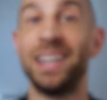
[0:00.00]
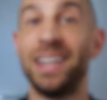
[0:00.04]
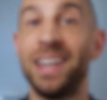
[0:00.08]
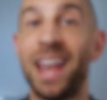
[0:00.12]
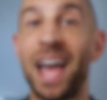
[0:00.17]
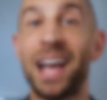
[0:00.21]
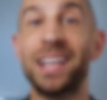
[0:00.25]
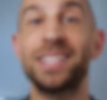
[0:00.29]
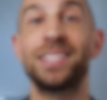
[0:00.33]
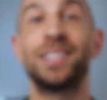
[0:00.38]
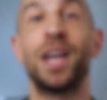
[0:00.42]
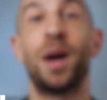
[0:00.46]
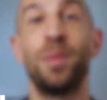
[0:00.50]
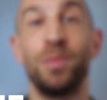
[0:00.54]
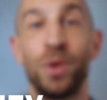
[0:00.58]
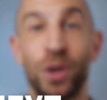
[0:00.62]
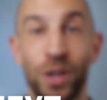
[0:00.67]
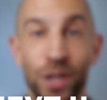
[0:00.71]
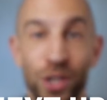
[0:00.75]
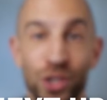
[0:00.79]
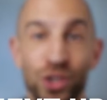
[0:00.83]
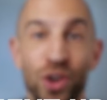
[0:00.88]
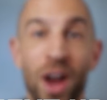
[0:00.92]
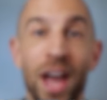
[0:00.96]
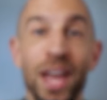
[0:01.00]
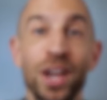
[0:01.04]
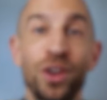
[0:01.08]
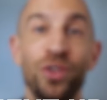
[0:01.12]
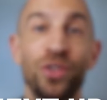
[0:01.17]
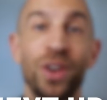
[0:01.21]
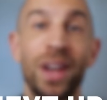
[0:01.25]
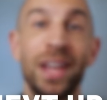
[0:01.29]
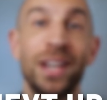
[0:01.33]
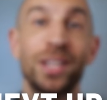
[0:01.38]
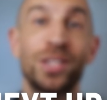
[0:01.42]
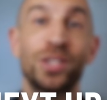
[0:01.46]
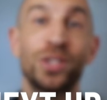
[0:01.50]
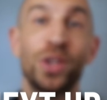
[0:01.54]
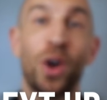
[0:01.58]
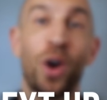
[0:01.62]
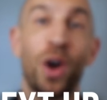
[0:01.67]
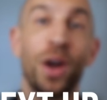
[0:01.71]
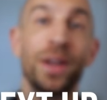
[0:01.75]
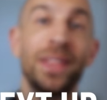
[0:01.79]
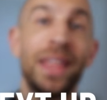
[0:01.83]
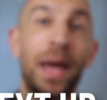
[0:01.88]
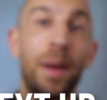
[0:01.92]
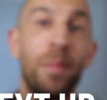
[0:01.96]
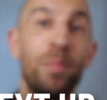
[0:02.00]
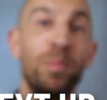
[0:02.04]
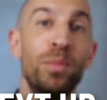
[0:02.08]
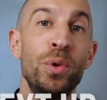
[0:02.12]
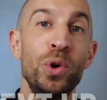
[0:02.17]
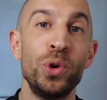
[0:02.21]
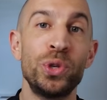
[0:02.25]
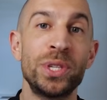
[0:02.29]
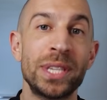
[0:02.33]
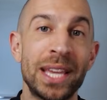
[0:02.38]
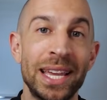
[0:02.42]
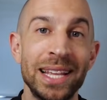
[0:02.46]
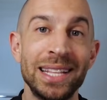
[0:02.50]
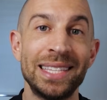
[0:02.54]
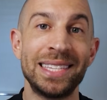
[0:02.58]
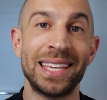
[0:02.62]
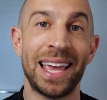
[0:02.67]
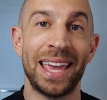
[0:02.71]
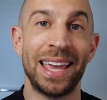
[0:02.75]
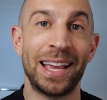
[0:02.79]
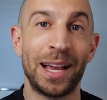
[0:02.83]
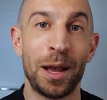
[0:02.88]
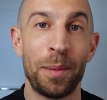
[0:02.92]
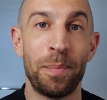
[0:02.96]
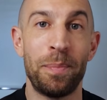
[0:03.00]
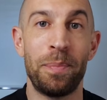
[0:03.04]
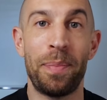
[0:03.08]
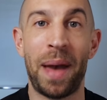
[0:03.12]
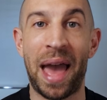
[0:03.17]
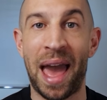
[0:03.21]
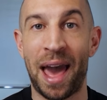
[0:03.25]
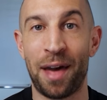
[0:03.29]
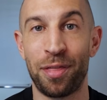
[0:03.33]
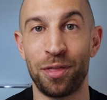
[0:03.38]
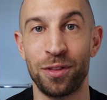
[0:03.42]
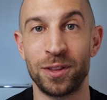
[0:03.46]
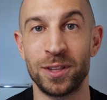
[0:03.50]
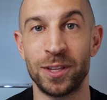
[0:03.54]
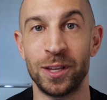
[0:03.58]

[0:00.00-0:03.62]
Next up, you're gonna try and create a song that Moose can take a bath